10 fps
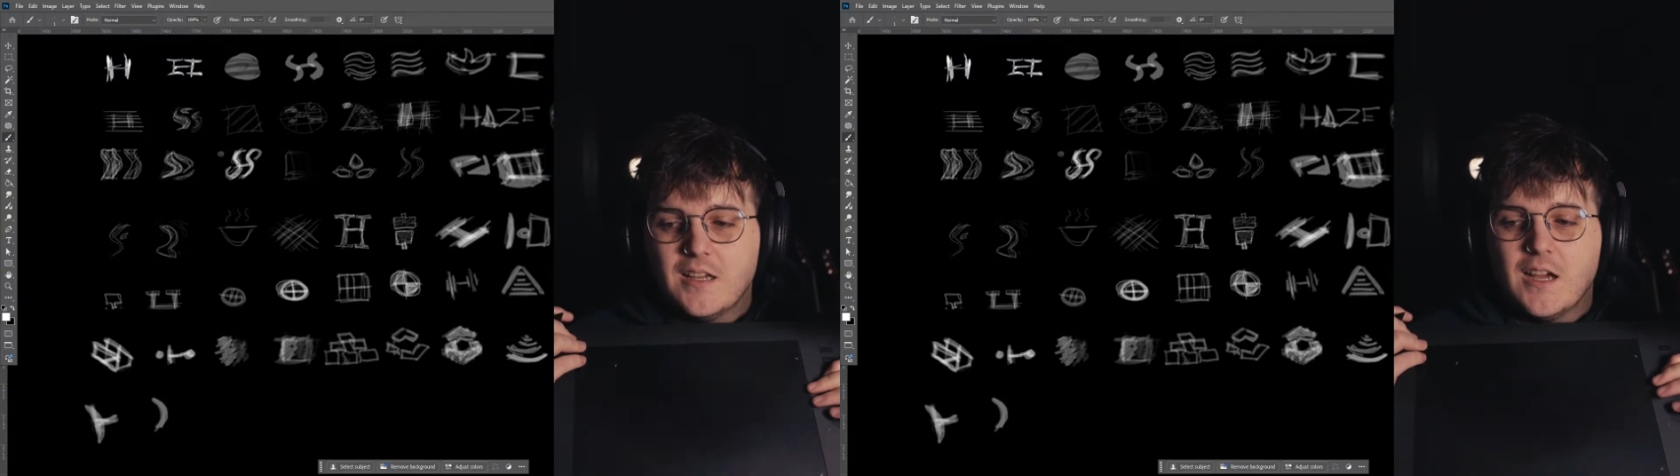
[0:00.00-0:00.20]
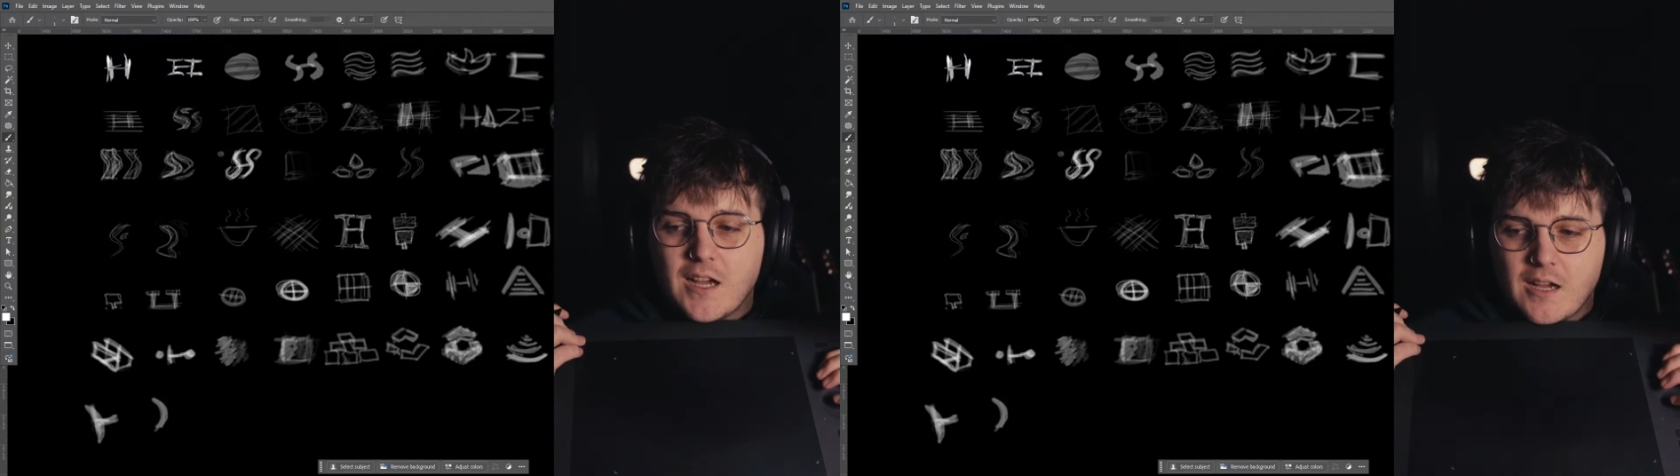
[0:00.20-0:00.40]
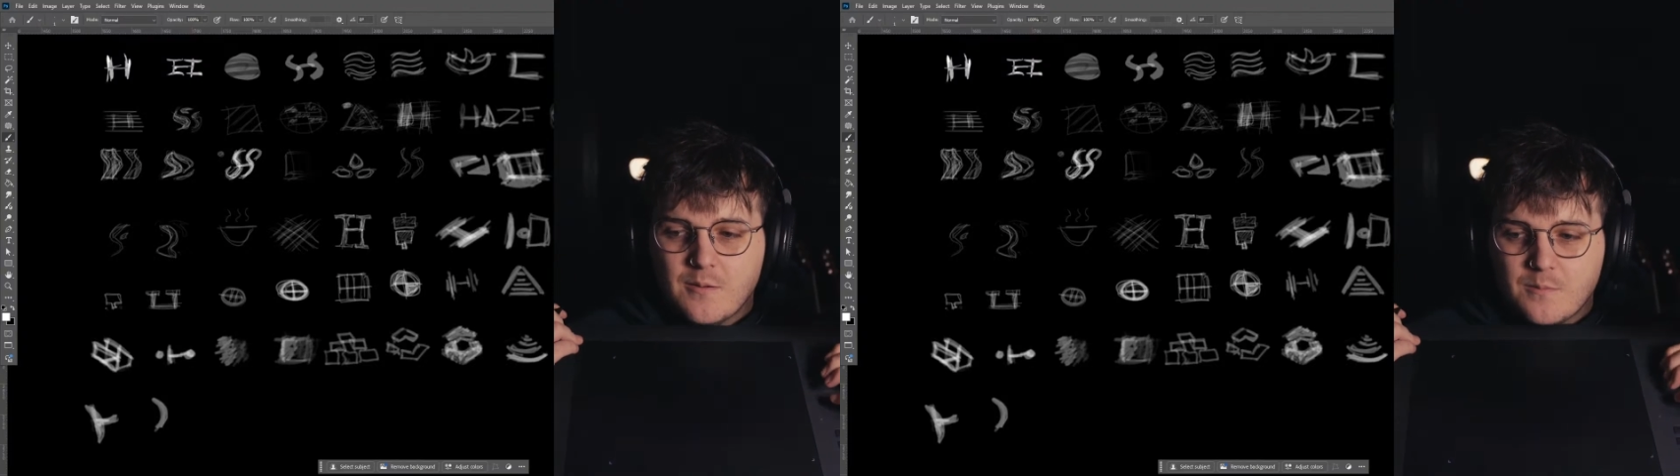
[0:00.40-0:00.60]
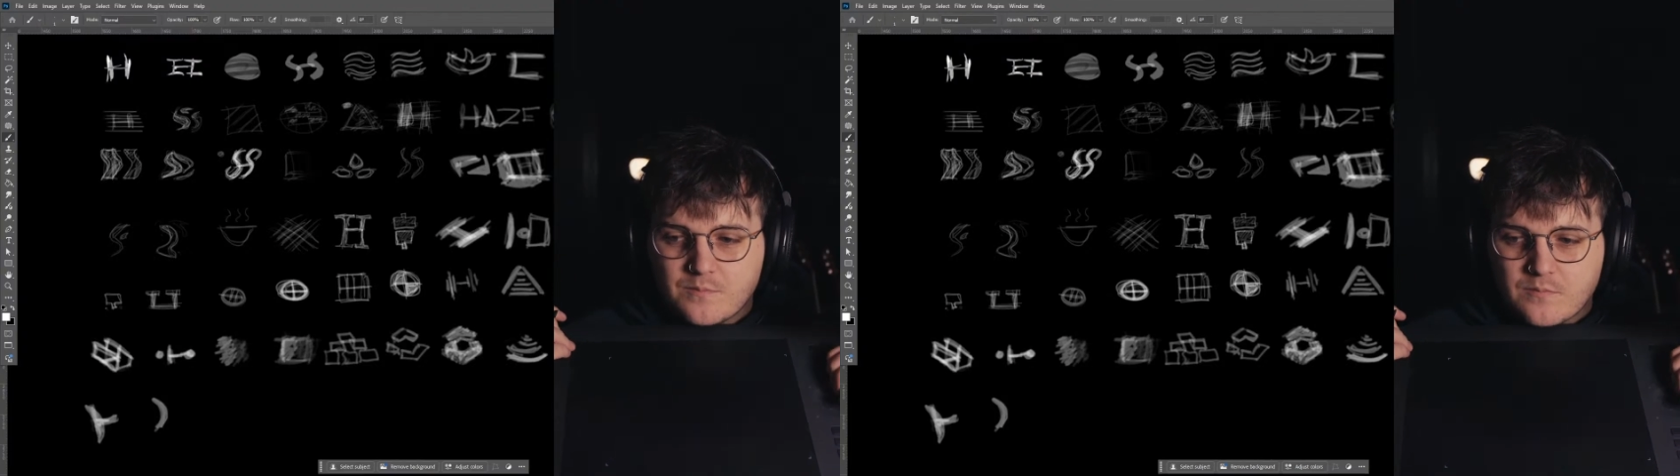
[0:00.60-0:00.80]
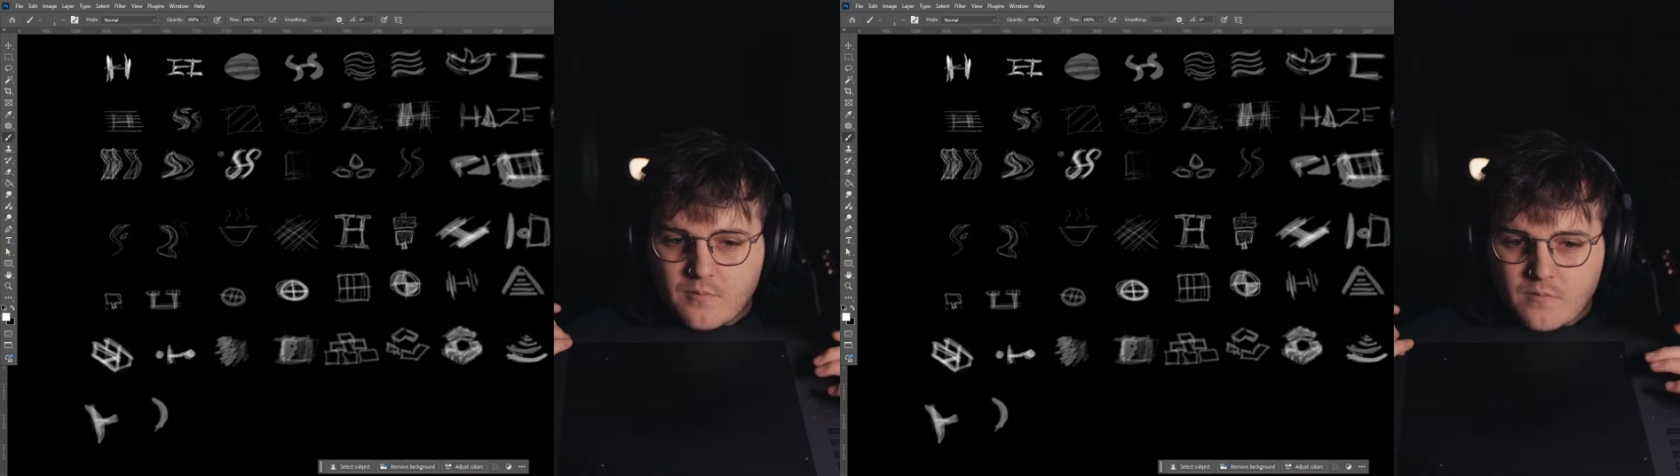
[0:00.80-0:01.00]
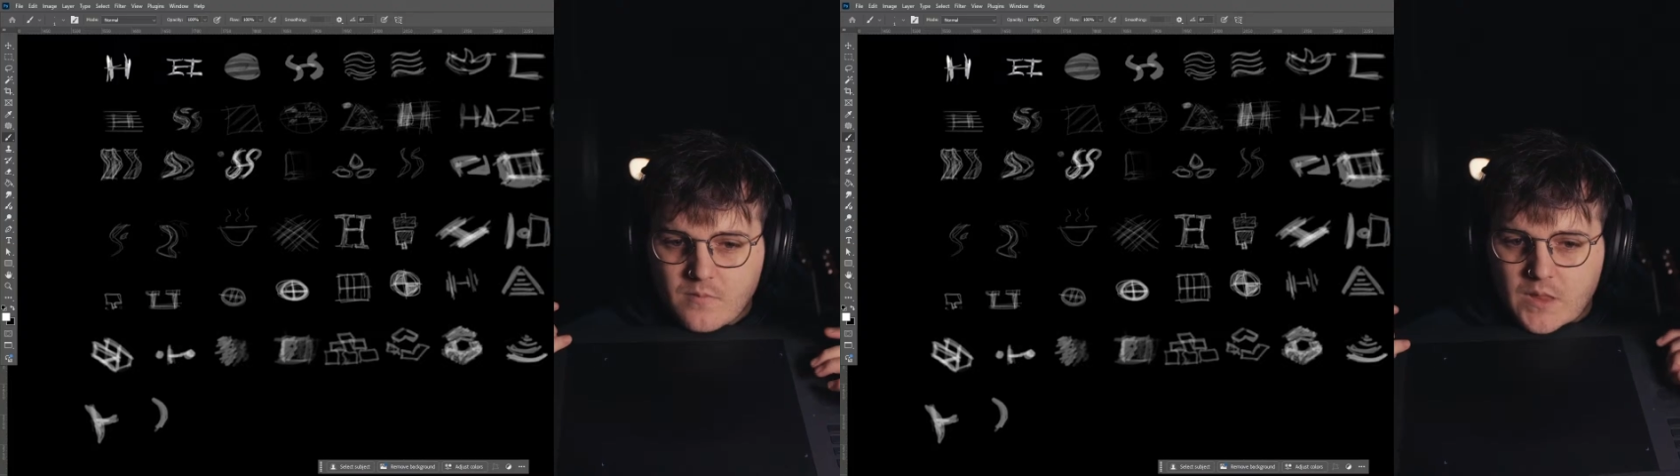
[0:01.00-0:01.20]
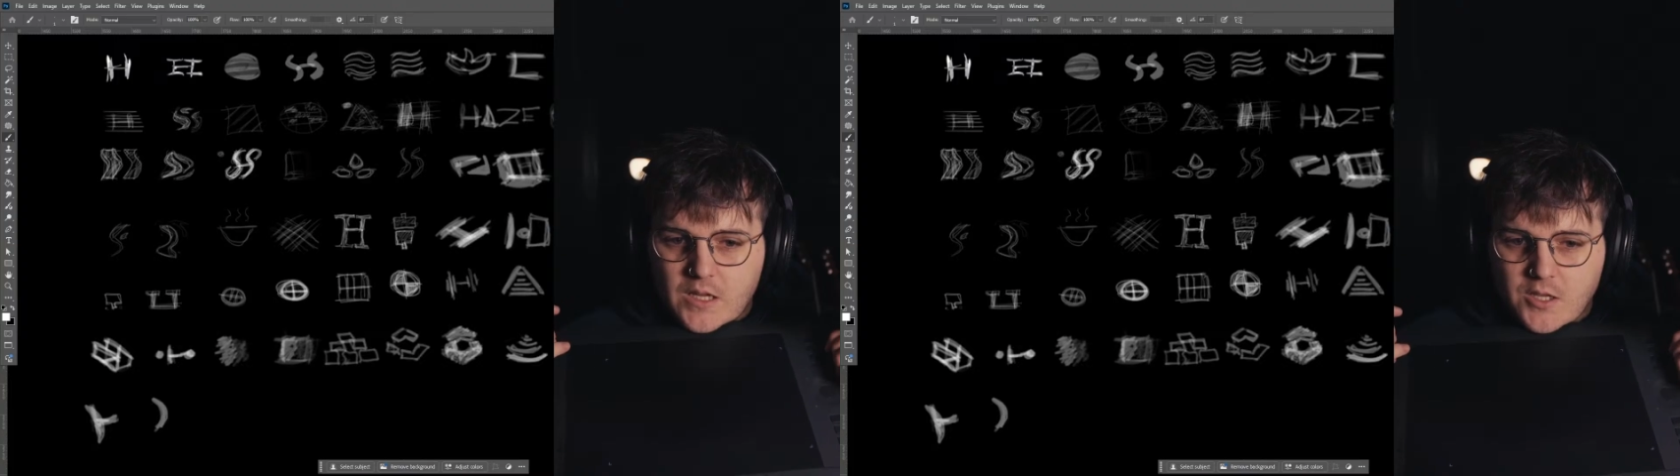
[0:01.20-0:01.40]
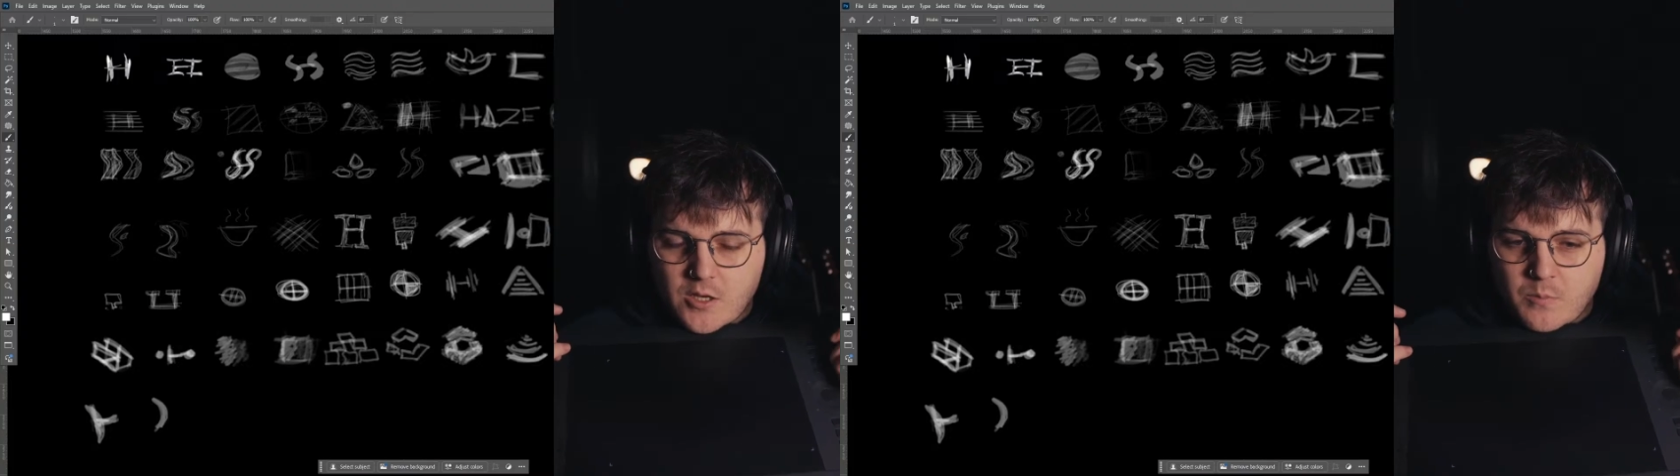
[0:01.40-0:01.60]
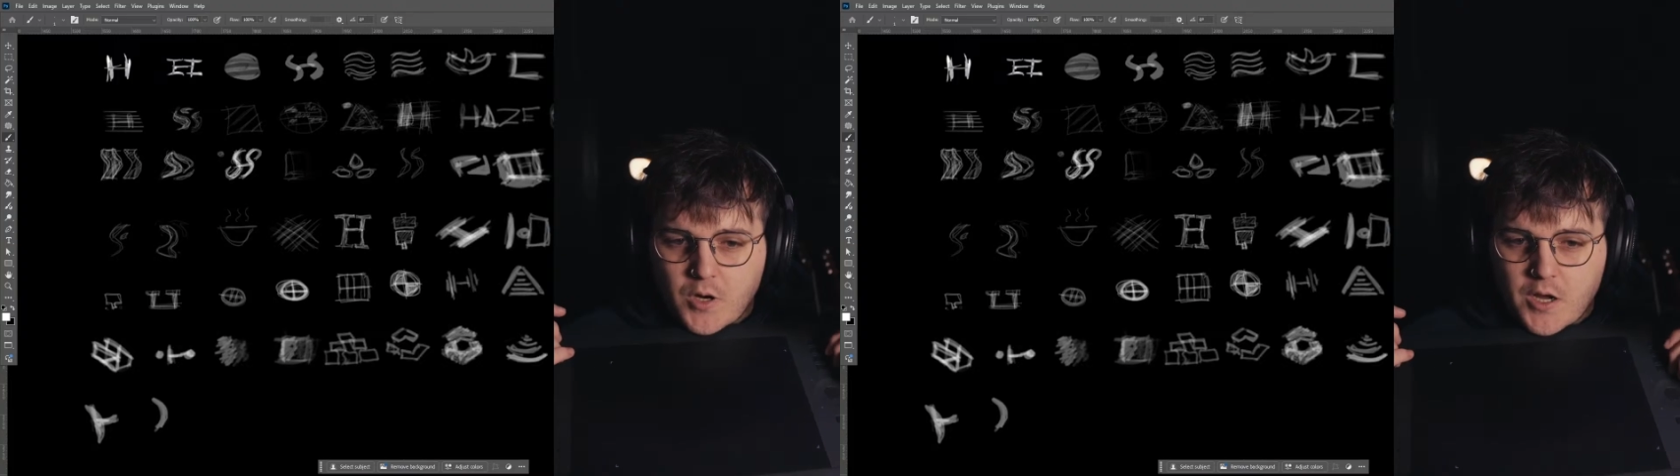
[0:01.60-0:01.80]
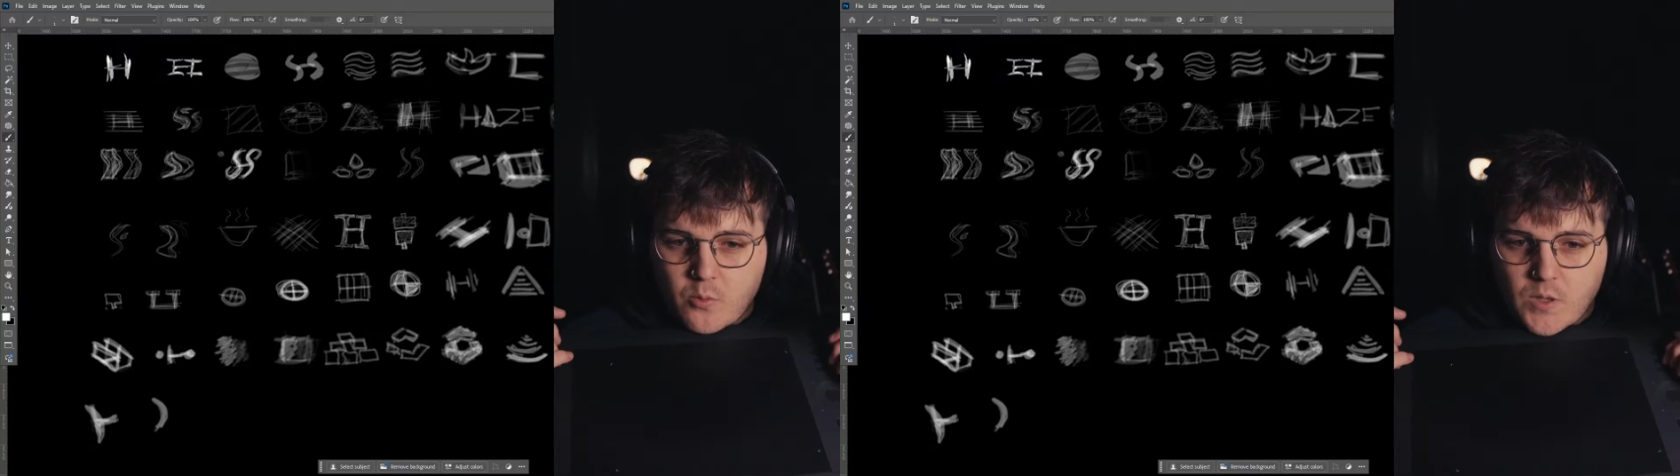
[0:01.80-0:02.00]
You can
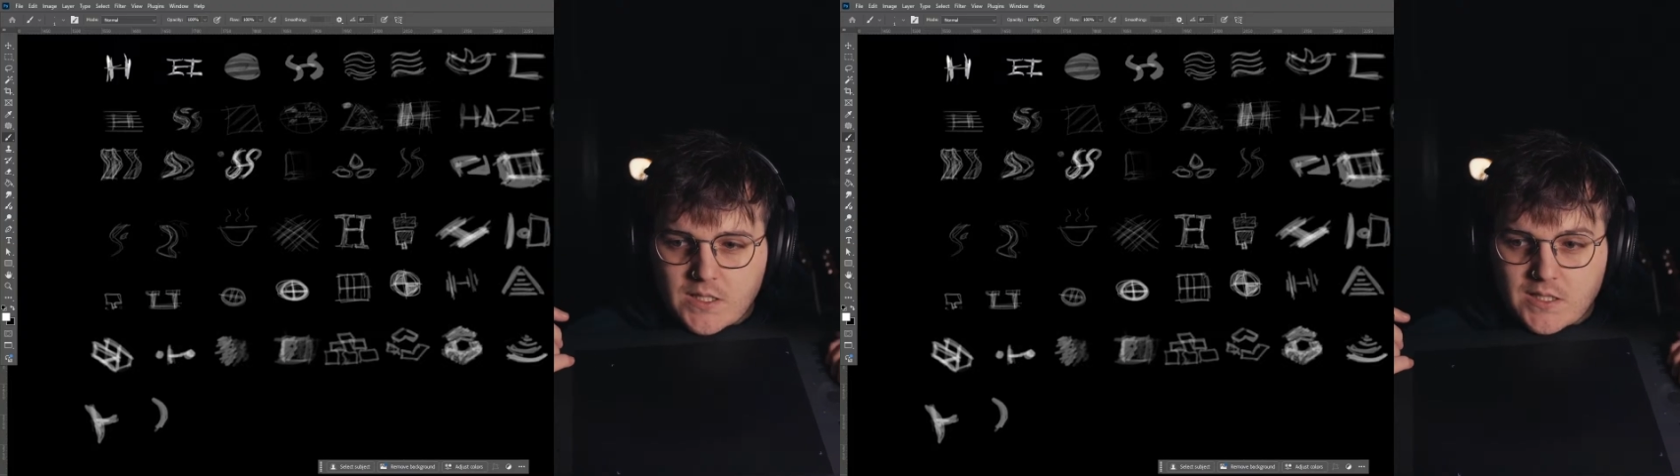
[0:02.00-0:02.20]
buy the ones